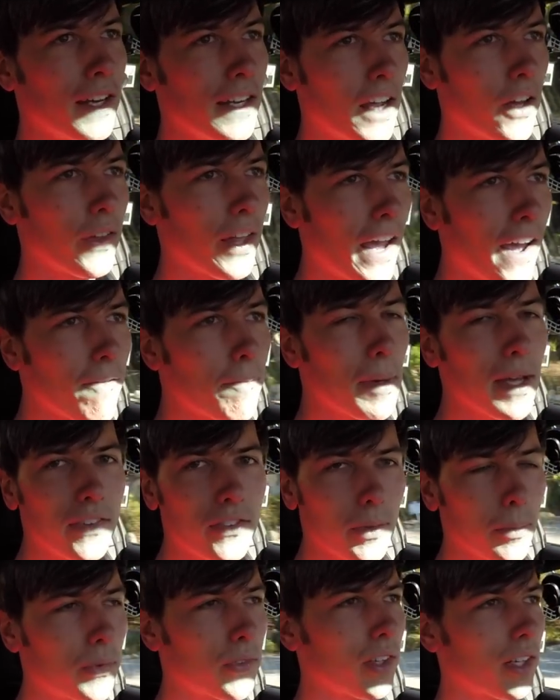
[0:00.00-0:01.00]
Now they have
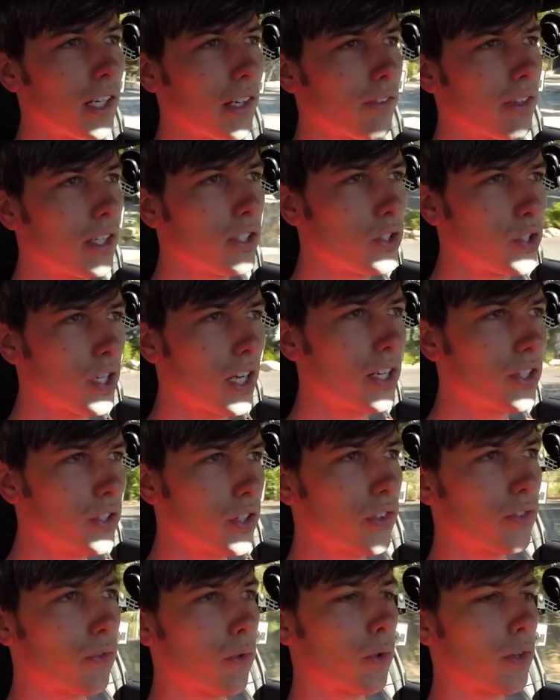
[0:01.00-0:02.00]
made some significant
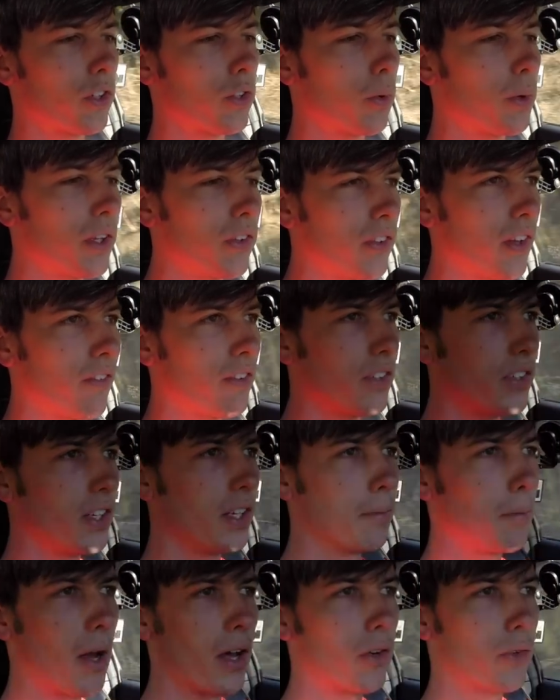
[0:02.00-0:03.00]
changes for the
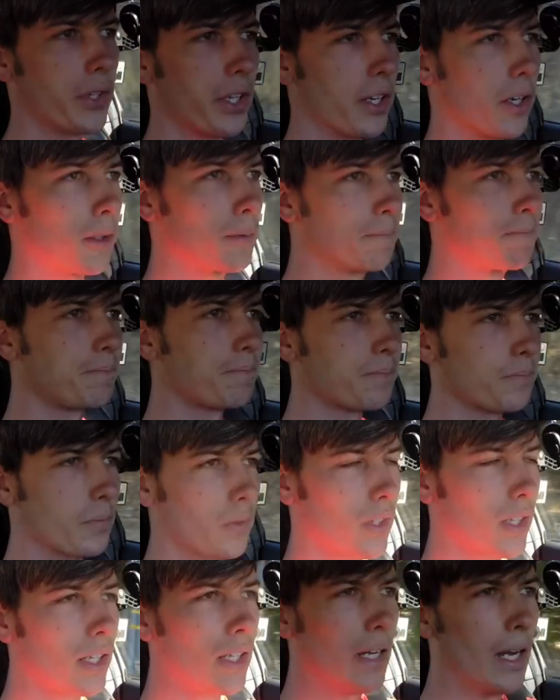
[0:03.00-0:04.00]
2017 model year.
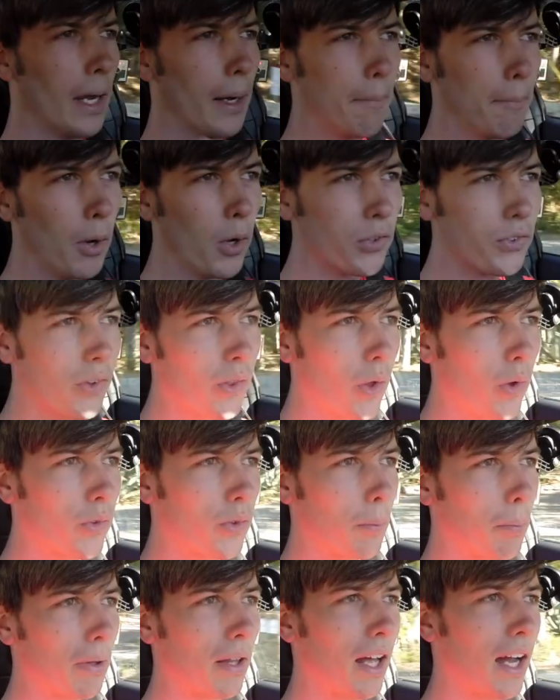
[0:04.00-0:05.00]
Most of
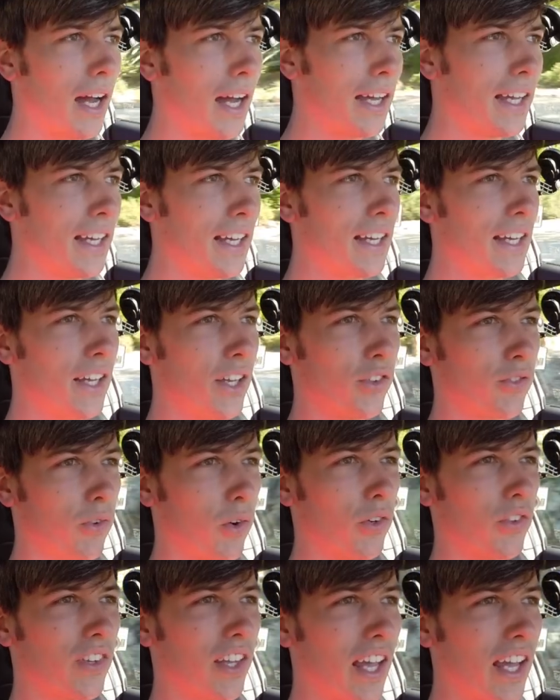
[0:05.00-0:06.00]
those apply as
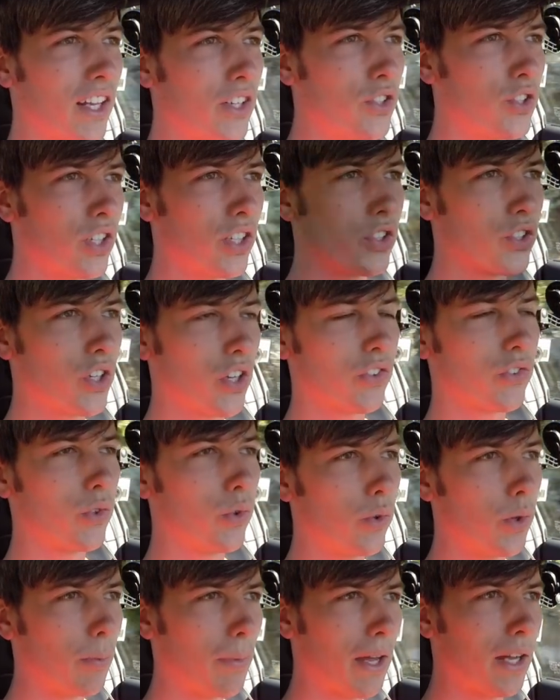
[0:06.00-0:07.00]
far as the engine just
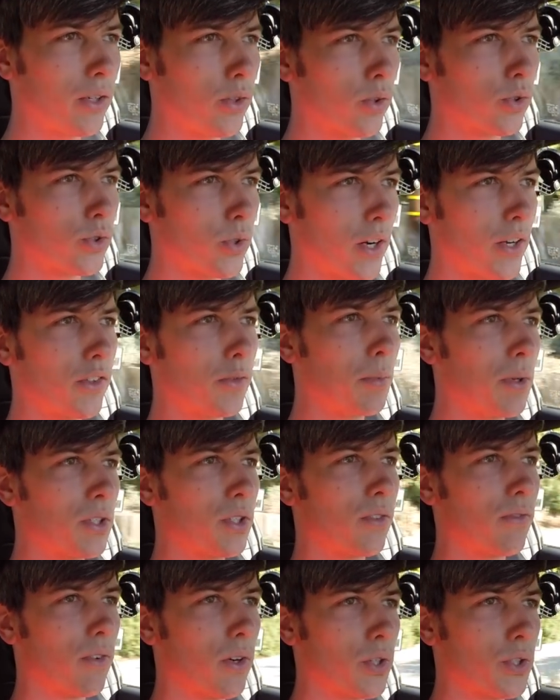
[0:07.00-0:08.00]
to the manual
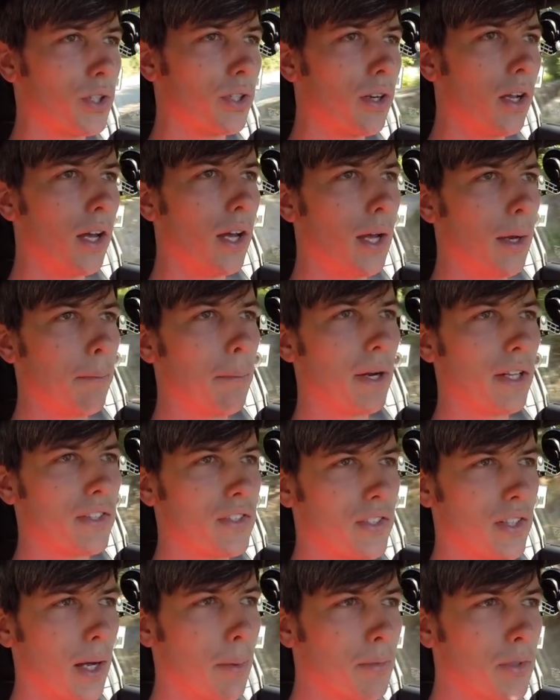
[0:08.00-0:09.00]
transmission version,
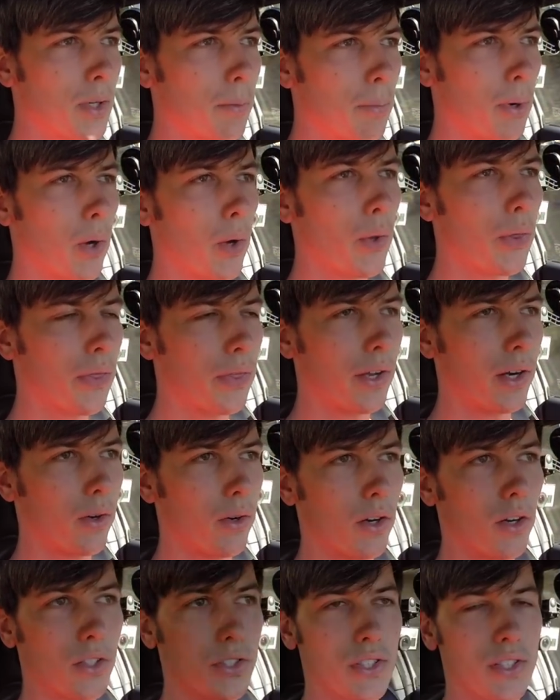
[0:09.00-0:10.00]
but some to both.
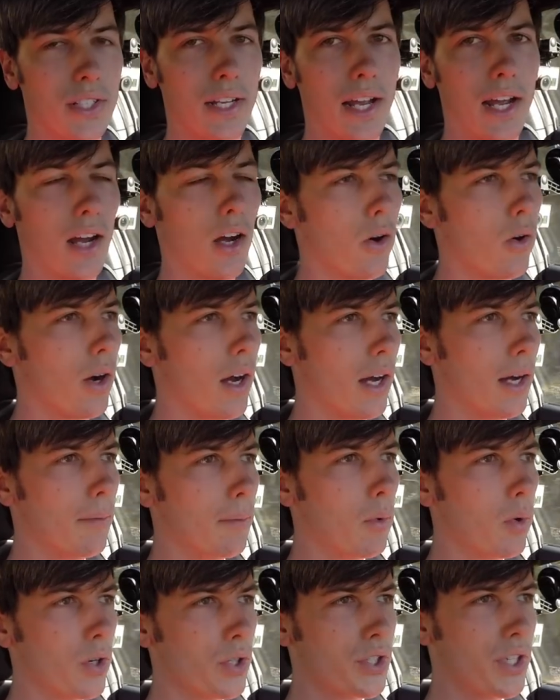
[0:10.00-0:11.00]
There is now
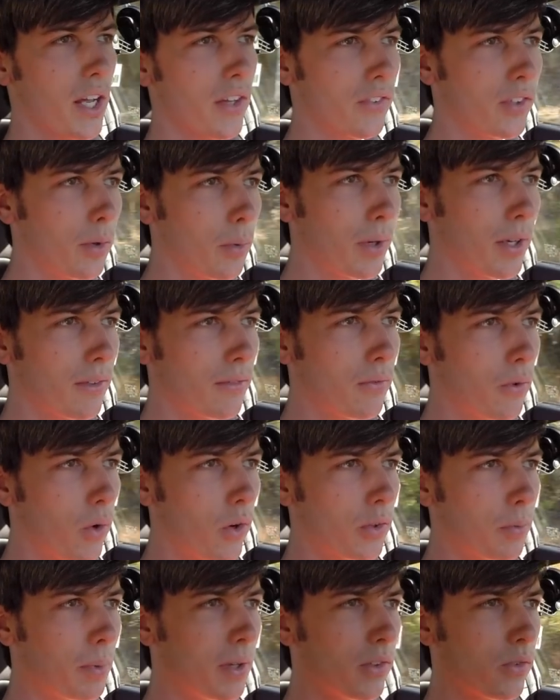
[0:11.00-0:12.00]
more chassis
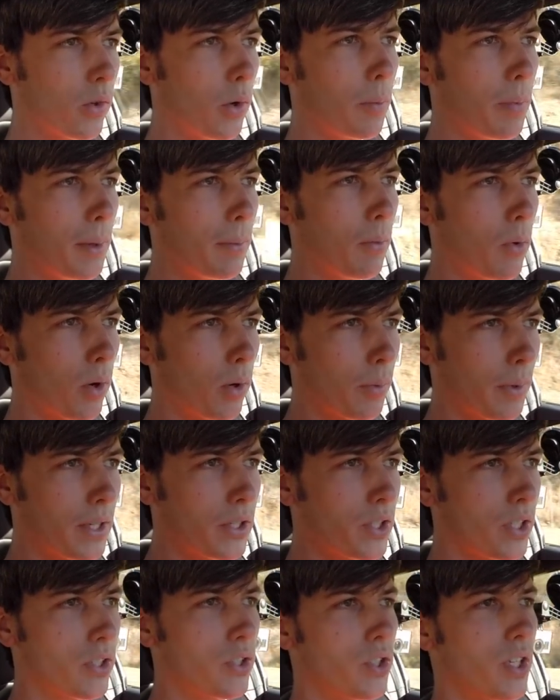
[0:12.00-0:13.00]
reinforcement, so a bit more
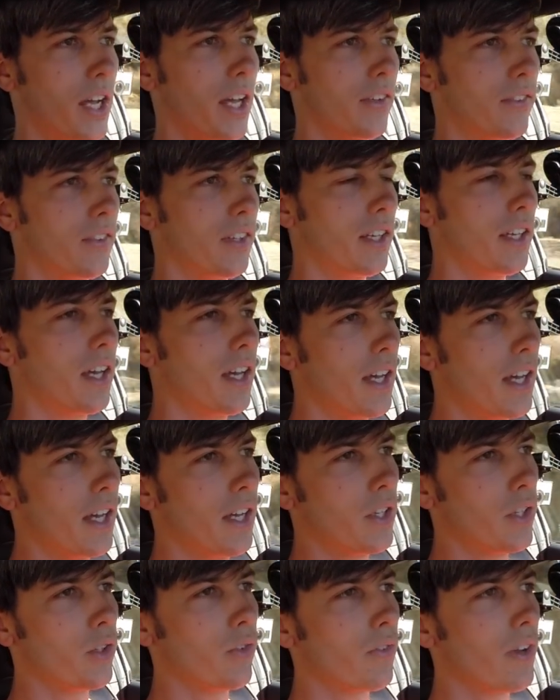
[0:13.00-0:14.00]
rigid chassis.
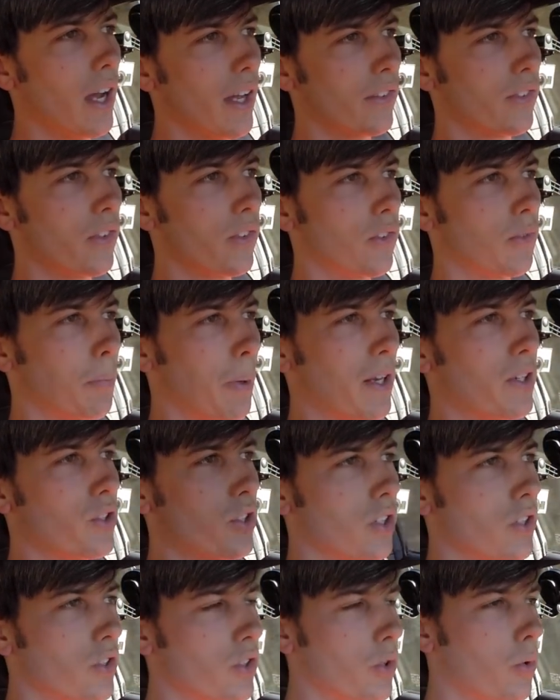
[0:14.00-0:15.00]
You've got
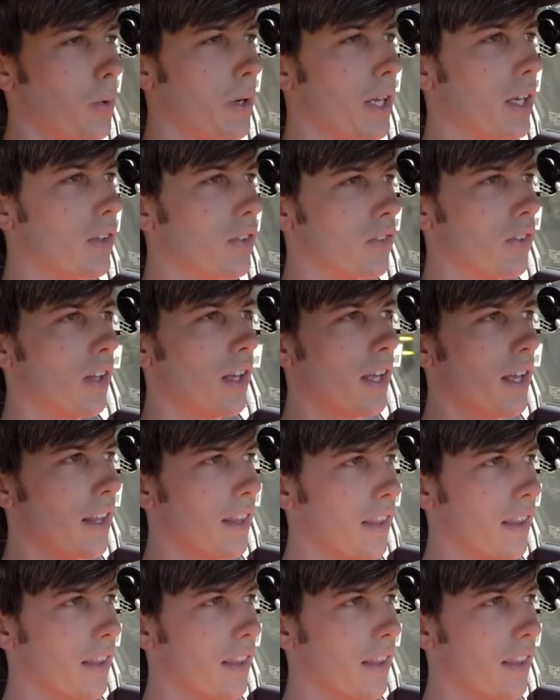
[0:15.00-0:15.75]
suspension tweaks.